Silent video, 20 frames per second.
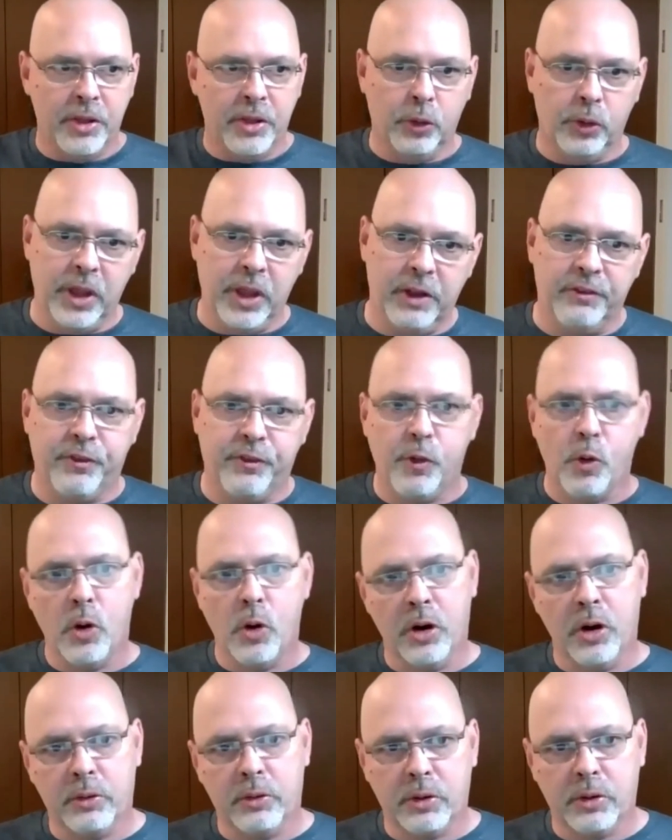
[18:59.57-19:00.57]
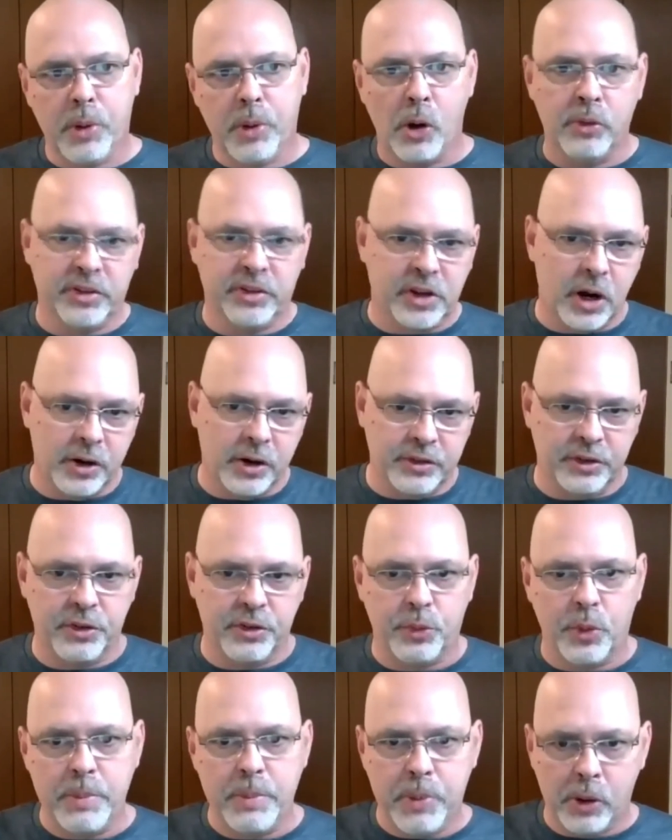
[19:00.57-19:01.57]
They'll get 4 postcards
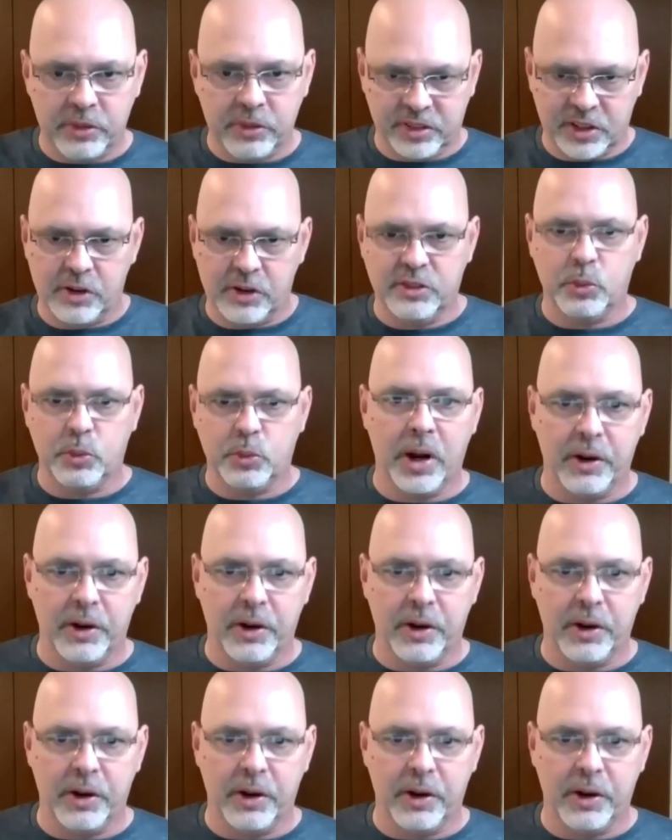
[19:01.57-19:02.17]
or 3 postcards,